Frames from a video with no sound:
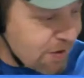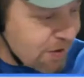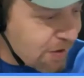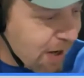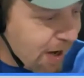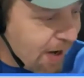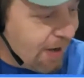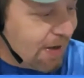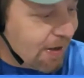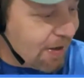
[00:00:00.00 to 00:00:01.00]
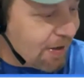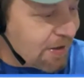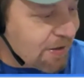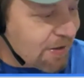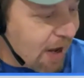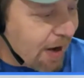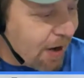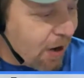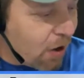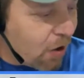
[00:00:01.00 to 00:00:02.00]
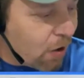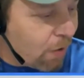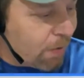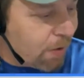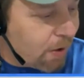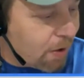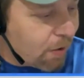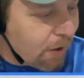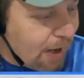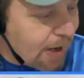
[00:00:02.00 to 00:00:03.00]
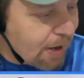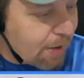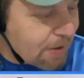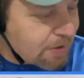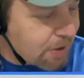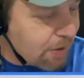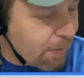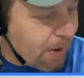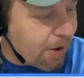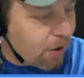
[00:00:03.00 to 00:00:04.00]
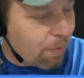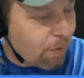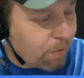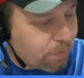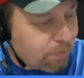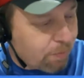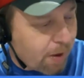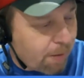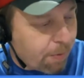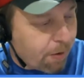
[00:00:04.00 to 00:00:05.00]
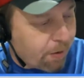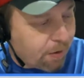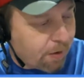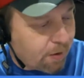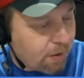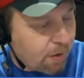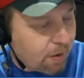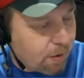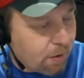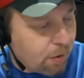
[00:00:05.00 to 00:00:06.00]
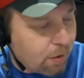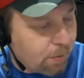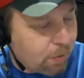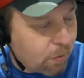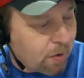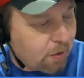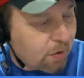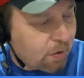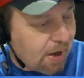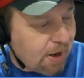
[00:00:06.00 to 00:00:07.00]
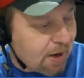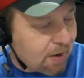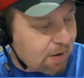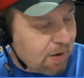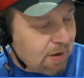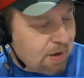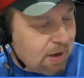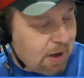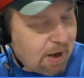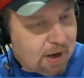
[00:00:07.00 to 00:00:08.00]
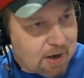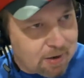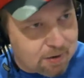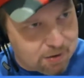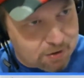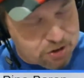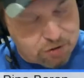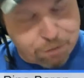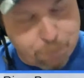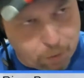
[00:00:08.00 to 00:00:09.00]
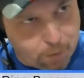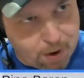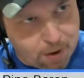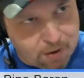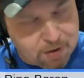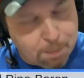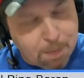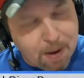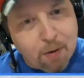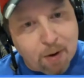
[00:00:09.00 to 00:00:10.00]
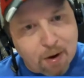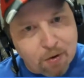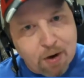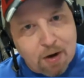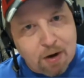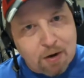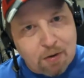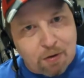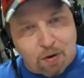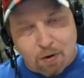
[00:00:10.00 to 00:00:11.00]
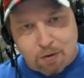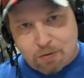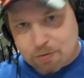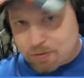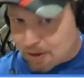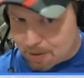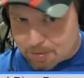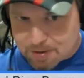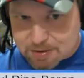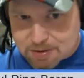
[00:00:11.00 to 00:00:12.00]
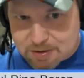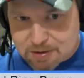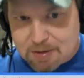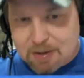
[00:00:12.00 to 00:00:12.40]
This has got an arm or a hand, basically body armor, bottom part of the arm going into the hand, and it's in the foreground. In the background, there are 2 zombies.